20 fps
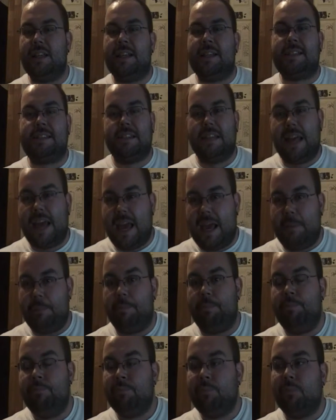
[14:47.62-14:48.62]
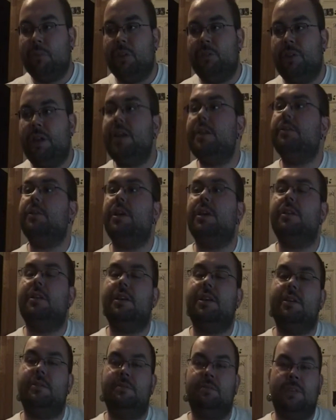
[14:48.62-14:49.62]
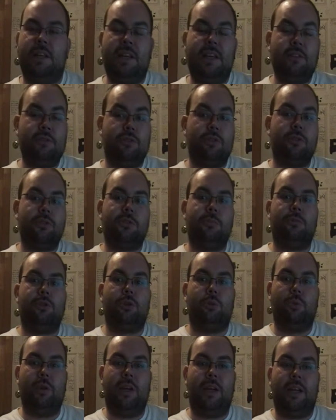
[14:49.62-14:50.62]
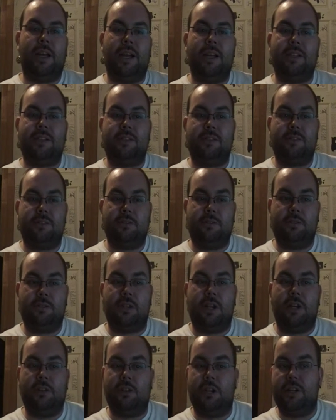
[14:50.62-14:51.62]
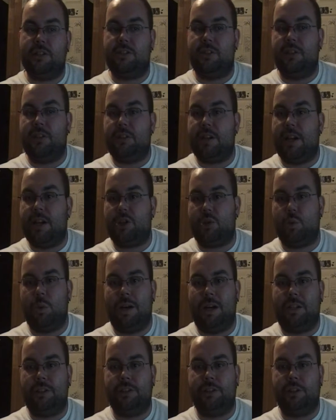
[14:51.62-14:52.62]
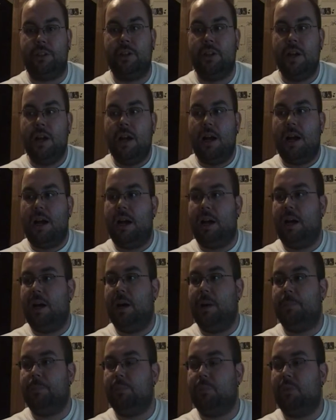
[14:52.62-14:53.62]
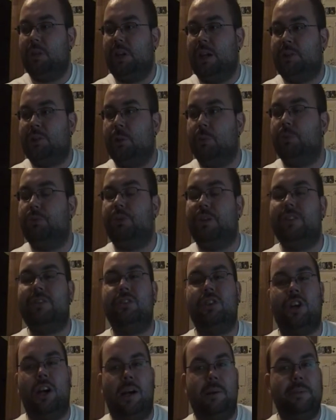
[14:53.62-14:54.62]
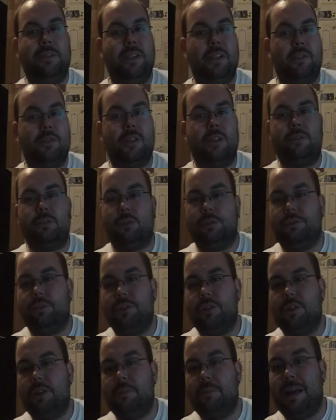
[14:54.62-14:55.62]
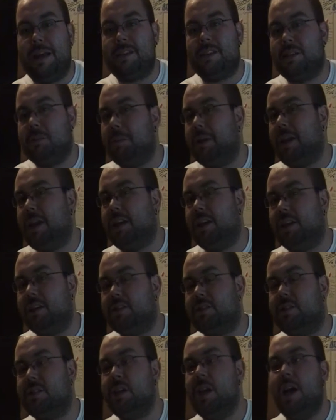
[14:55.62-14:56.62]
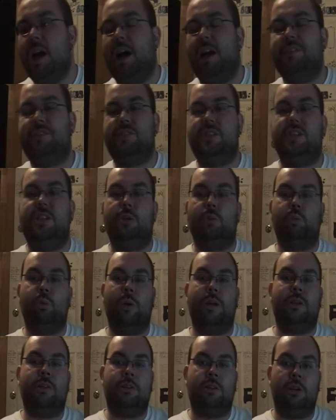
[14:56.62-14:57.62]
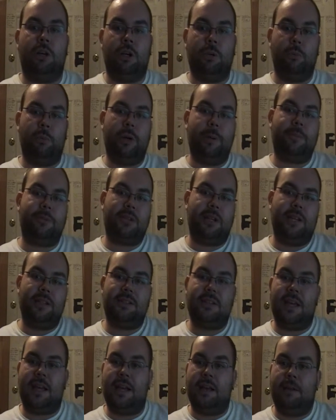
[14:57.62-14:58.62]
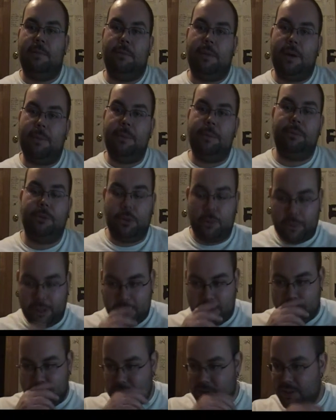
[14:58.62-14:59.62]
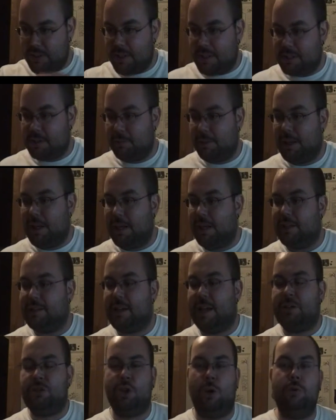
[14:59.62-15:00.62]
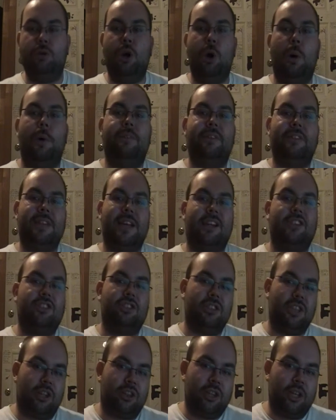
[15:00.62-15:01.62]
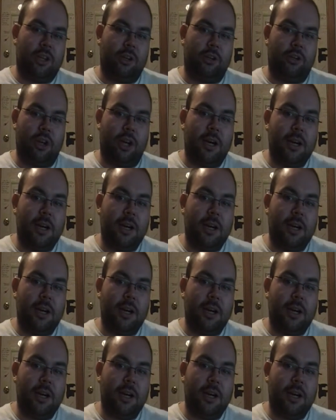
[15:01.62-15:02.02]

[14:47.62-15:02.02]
is lame. They introduced them to the ring as Scott Dawson and Dash Wilder. I don't think the commentators ever refer to them as the Mechanics. I've seen it written on websites and by people in the YWC as the Mechanics. I don't know if it's actually a thing or